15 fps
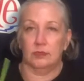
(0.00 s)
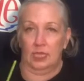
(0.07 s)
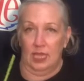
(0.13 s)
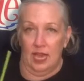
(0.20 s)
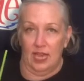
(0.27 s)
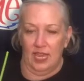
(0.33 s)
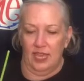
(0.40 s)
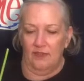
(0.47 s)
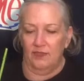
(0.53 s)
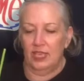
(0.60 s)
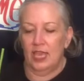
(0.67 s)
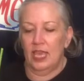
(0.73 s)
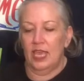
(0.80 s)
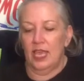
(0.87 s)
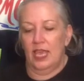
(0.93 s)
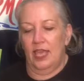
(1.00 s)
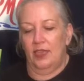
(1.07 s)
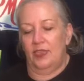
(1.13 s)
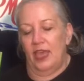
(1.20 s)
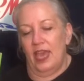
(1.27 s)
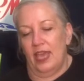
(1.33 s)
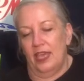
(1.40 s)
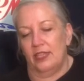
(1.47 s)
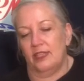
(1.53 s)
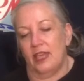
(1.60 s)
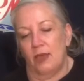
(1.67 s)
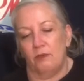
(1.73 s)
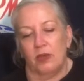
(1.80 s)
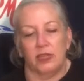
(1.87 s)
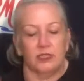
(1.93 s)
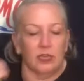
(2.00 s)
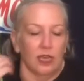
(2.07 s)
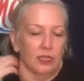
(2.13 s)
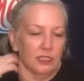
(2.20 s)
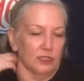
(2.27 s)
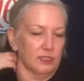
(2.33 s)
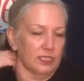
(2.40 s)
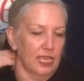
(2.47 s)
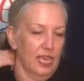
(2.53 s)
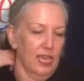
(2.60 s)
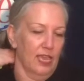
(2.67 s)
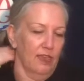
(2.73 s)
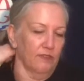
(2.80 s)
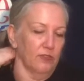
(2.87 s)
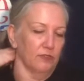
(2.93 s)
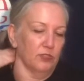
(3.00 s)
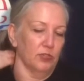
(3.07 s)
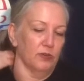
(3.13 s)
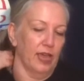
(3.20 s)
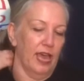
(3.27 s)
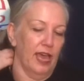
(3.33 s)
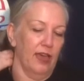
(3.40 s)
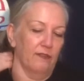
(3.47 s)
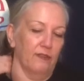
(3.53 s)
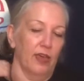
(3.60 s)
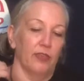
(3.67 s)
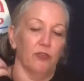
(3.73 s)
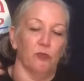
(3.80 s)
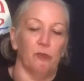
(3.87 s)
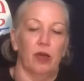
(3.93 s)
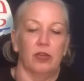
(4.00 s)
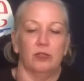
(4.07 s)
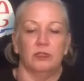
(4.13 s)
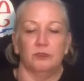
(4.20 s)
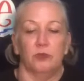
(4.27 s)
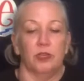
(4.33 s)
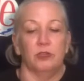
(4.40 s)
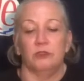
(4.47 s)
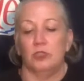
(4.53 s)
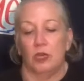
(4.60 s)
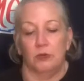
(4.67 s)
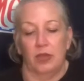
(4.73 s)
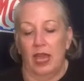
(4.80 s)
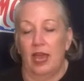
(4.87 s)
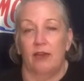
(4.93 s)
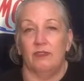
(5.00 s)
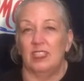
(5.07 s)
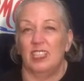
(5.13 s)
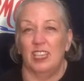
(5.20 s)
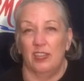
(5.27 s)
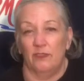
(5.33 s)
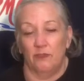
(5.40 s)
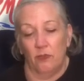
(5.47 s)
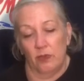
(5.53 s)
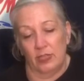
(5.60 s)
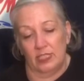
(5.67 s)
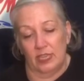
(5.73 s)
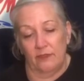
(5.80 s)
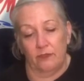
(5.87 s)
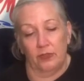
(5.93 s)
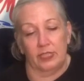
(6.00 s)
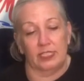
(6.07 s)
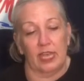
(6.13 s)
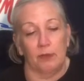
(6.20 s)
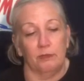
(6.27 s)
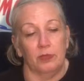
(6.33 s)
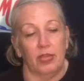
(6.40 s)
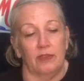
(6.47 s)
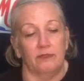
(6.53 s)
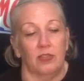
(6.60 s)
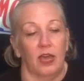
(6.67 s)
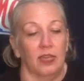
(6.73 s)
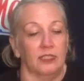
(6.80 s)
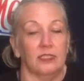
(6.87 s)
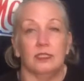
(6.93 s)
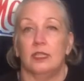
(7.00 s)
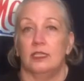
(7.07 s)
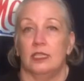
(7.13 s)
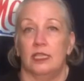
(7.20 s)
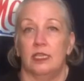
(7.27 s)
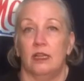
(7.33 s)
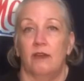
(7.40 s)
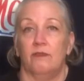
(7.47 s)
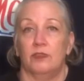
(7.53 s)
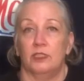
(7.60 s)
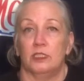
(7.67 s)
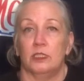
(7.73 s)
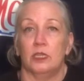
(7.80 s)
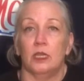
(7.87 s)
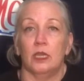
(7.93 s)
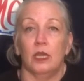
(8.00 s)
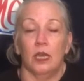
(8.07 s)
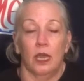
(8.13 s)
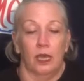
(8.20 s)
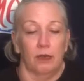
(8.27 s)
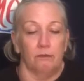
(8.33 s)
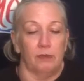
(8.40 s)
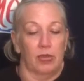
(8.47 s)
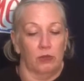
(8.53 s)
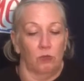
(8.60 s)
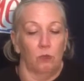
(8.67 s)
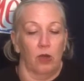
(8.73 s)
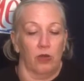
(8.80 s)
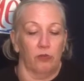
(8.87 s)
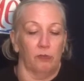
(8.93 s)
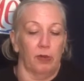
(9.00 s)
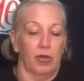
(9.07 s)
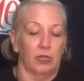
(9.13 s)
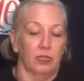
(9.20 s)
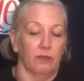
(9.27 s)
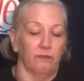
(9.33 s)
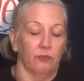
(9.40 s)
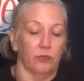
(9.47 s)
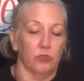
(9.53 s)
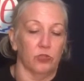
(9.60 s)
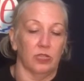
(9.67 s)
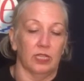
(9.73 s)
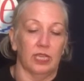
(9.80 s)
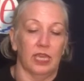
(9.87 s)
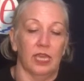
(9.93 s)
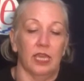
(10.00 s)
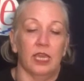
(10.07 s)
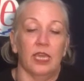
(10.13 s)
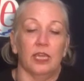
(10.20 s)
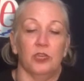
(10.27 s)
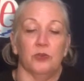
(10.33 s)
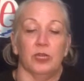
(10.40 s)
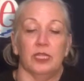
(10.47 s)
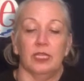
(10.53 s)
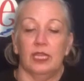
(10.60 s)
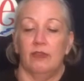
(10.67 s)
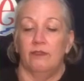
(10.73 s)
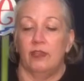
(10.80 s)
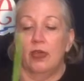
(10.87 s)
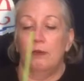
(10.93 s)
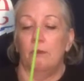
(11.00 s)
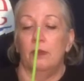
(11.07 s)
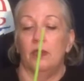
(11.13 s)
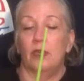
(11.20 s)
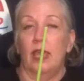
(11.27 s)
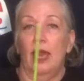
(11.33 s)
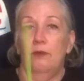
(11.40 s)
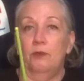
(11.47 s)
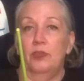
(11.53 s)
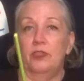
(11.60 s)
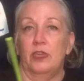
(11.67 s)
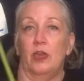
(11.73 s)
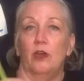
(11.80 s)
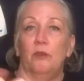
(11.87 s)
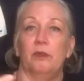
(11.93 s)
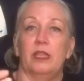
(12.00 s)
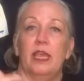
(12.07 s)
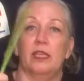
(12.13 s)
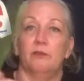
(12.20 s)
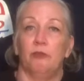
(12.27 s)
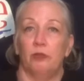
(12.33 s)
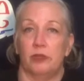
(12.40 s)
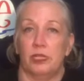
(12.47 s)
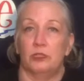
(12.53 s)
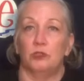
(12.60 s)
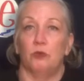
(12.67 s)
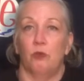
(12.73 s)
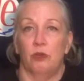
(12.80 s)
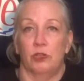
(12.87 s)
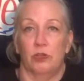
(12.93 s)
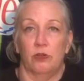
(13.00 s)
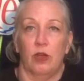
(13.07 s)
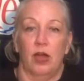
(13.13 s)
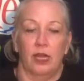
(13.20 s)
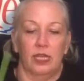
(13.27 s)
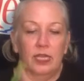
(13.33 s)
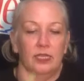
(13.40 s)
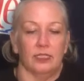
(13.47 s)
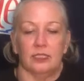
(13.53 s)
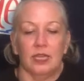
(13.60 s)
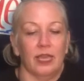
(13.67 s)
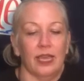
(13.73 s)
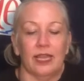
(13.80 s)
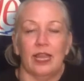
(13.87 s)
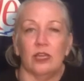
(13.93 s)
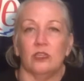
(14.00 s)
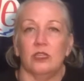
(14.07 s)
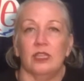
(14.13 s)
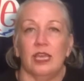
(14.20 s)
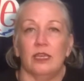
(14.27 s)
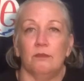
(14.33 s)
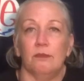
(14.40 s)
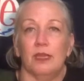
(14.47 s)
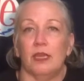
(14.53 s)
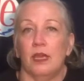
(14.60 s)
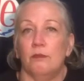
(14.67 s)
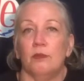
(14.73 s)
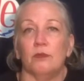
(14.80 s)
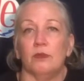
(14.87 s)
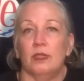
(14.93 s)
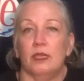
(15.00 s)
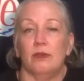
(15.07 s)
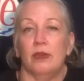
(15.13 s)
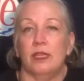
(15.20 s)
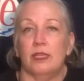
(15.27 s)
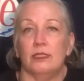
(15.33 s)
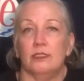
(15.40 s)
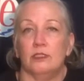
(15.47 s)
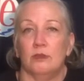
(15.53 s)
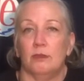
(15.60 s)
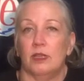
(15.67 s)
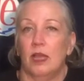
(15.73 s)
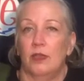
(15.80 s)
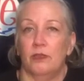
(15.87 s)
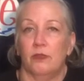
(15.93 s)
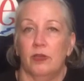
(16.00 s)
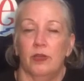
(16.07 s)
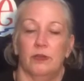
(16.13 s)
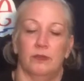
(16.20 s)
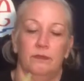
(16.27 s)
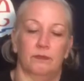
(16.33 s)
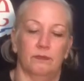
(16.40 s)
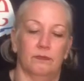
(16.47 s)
Got it? Then I wanted to also say, if you do have other bottles where you don't have a lid for it, say for example, I've lost the lid off this metal water bottle, unfortunately, you can leave them with the open end pointing toward your audience, and actually they can become a really great instrument on their own.